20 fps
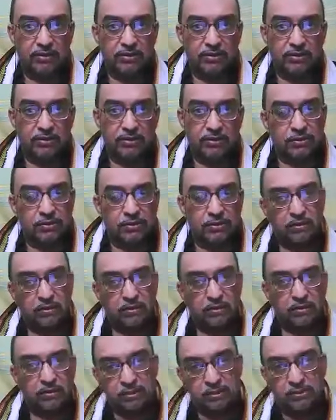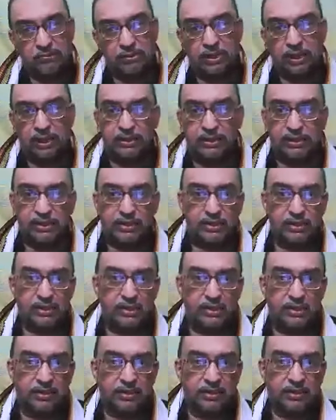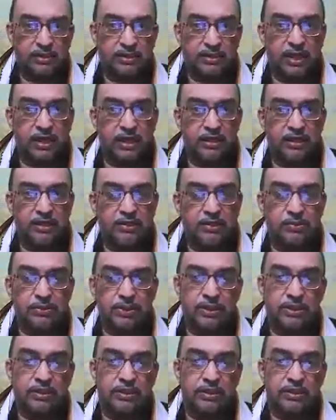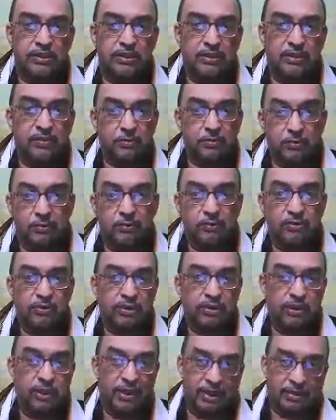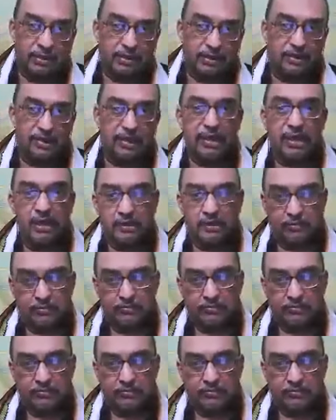So some civilizations started using the moon as the scale.